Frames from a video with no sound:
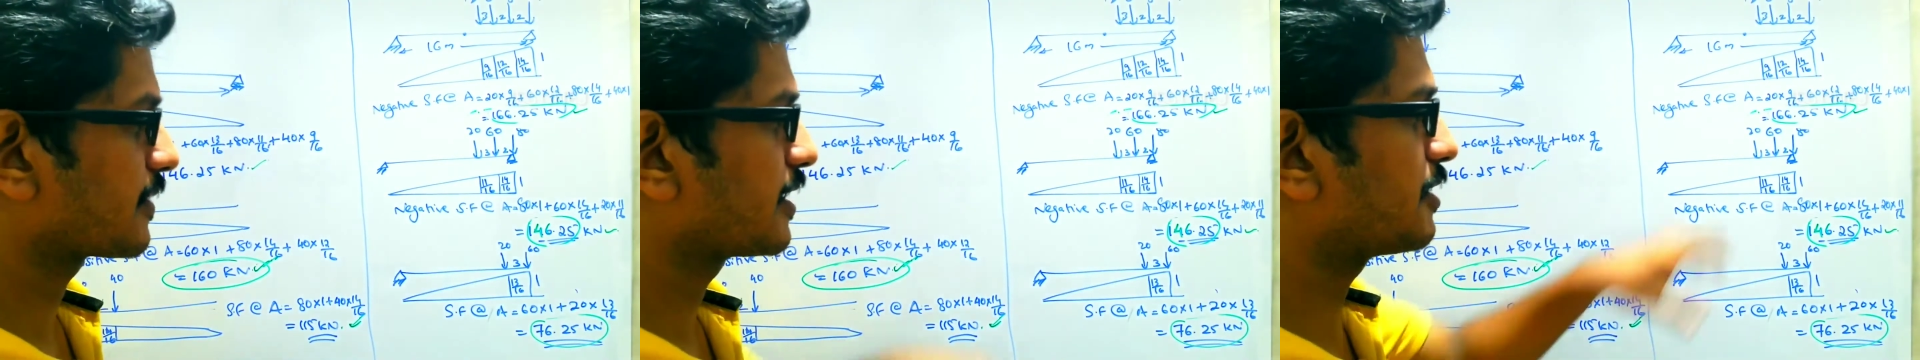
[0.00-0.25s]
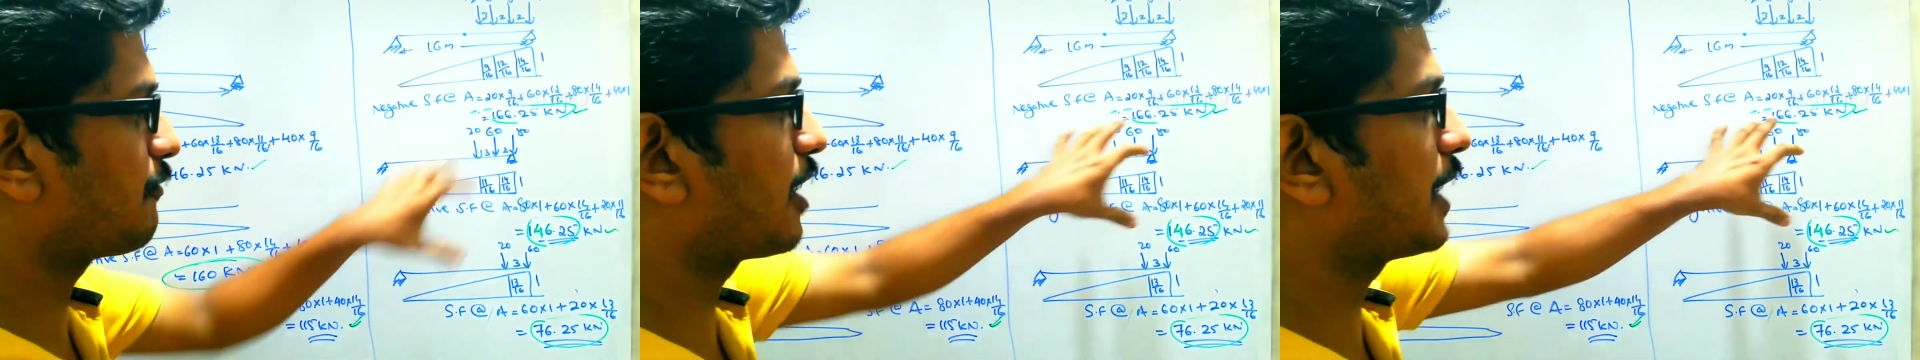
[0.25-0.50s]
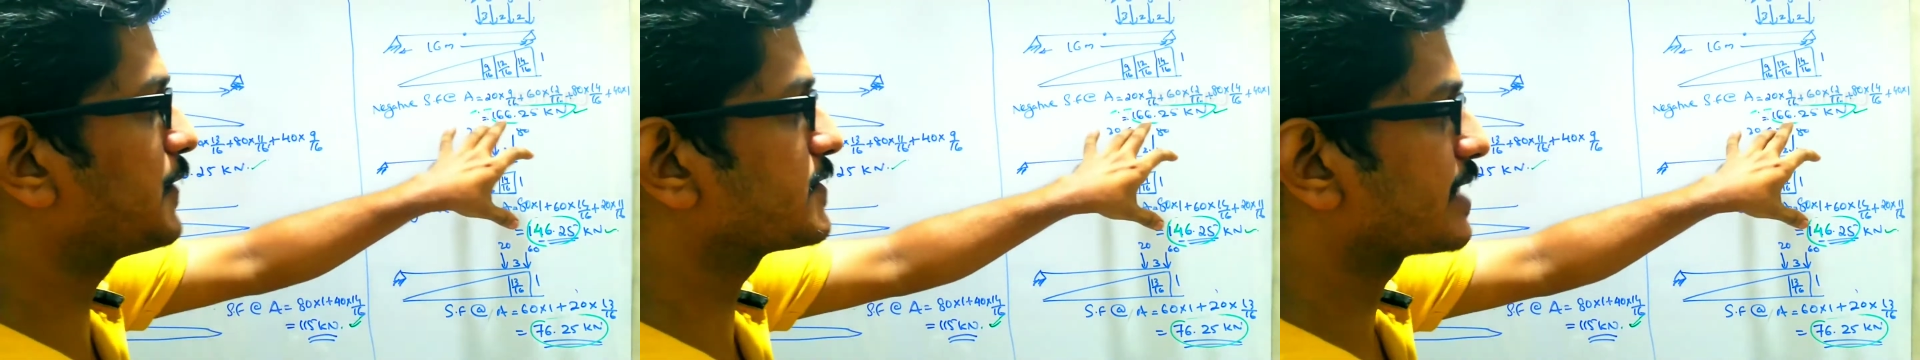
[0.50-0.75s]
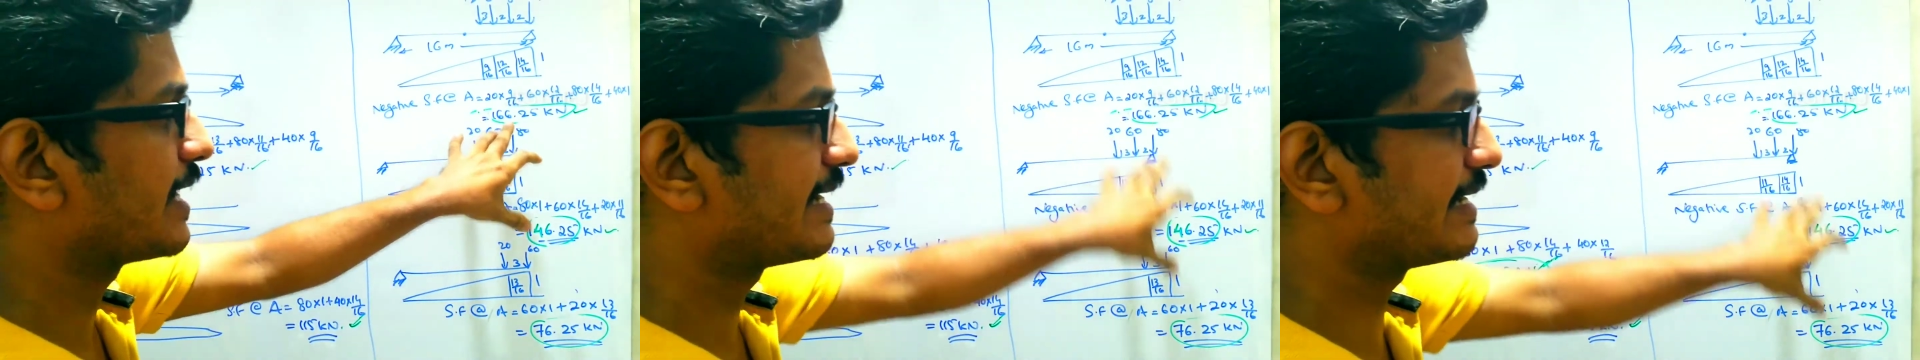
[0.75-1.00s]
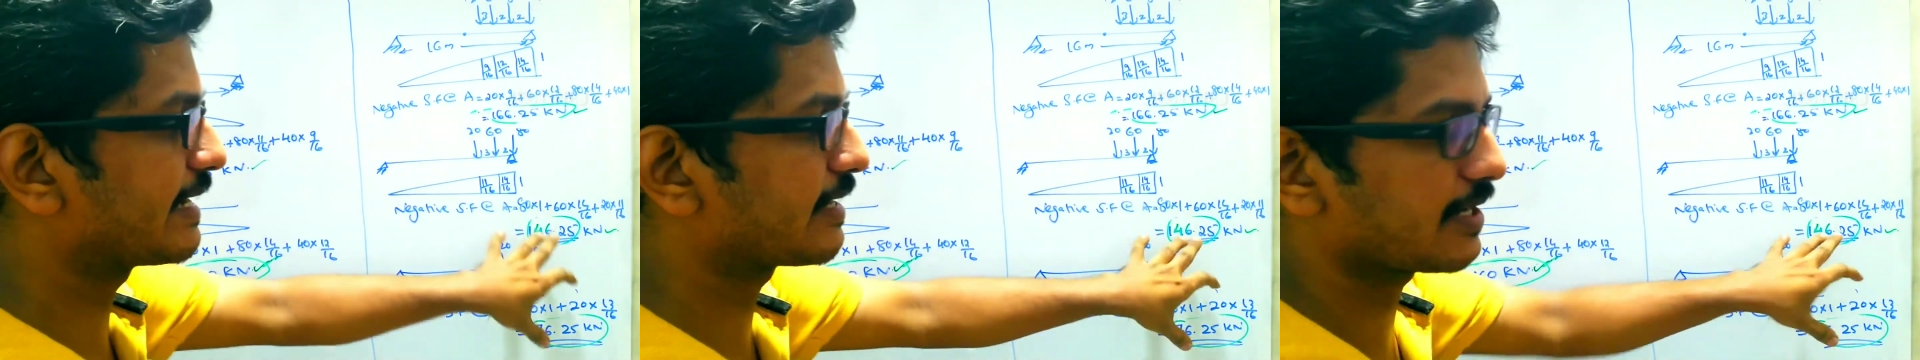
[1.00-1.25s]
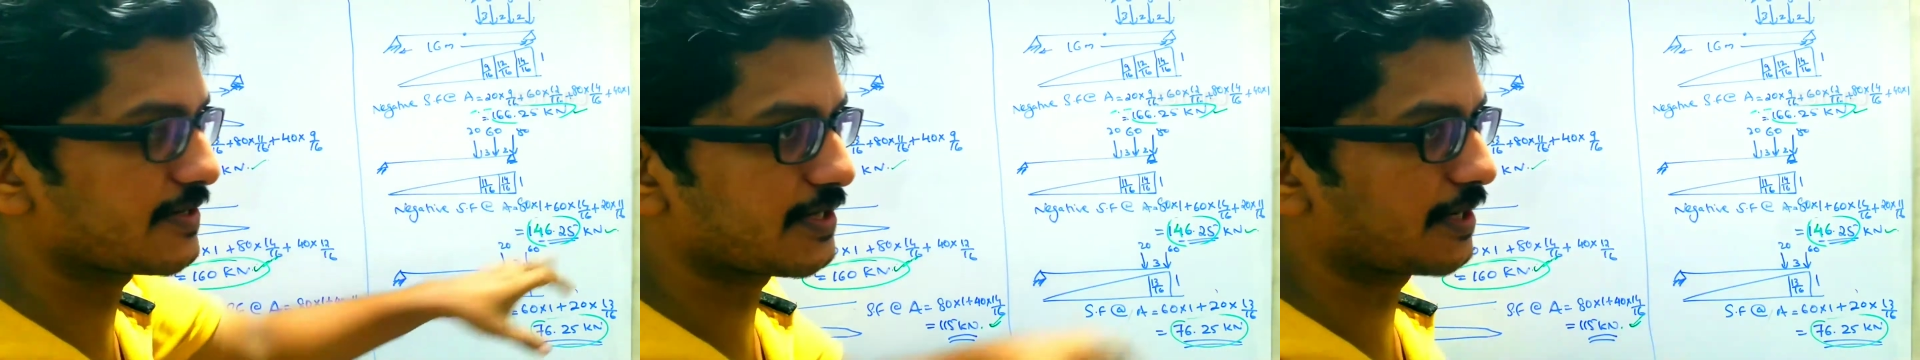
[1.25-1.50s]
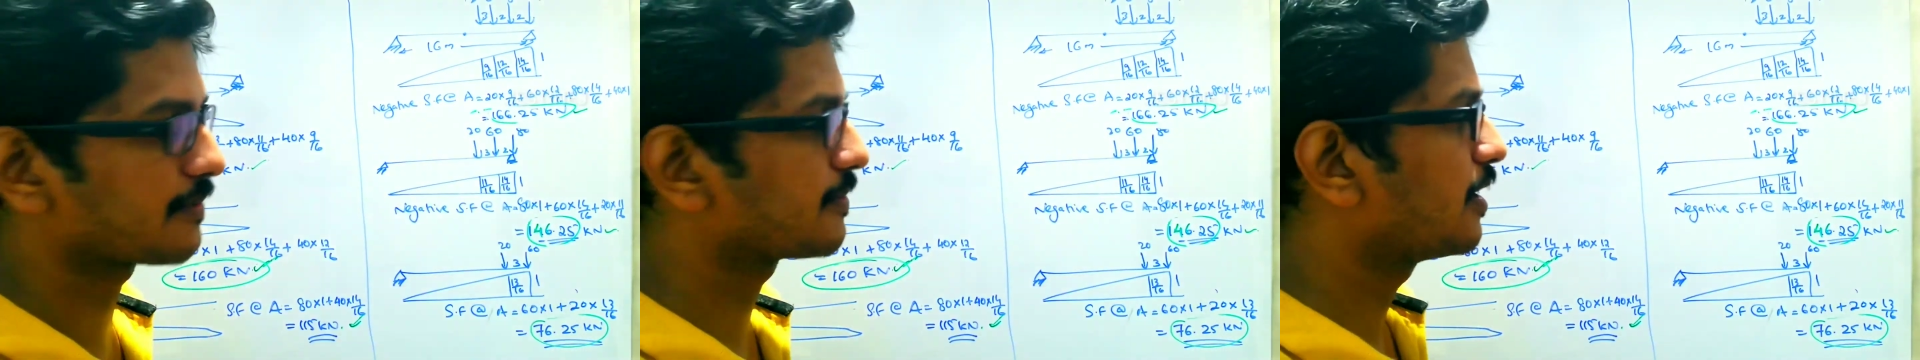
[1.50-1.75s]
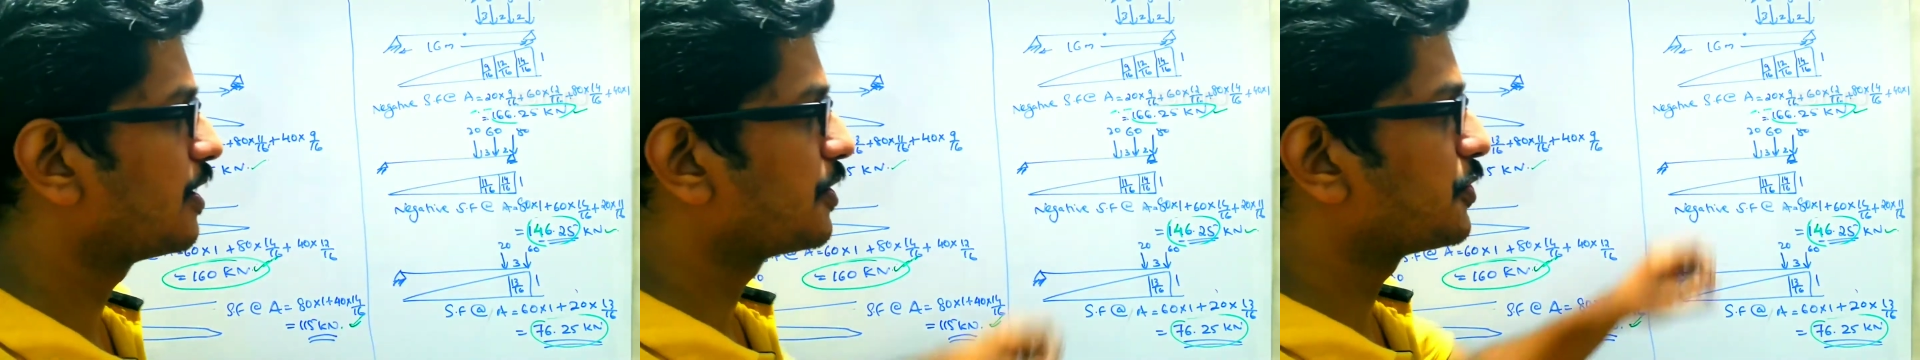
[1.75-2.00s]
The value is decreasing.